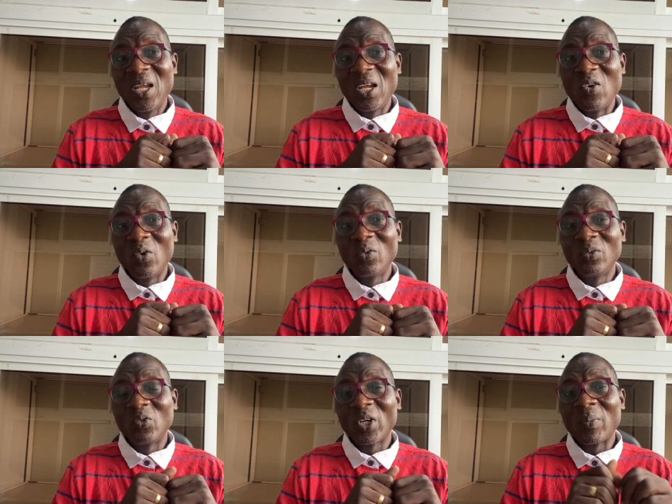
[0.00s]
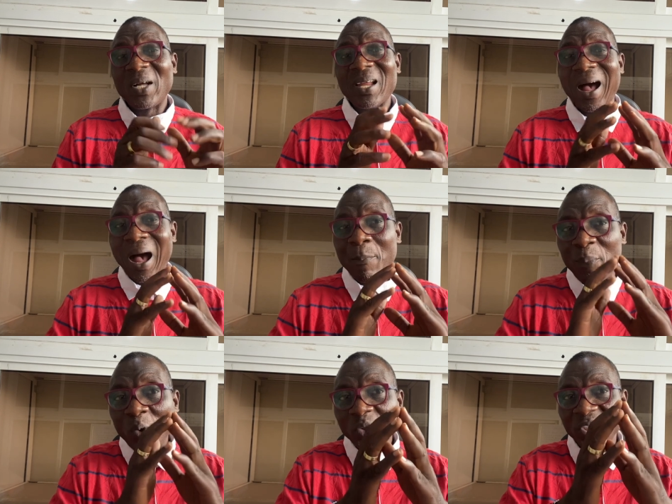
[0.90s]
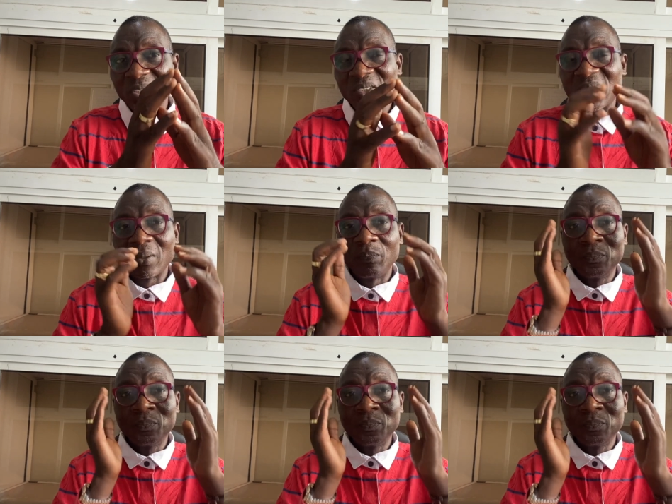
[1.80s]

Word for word: You know, we talk about approaches,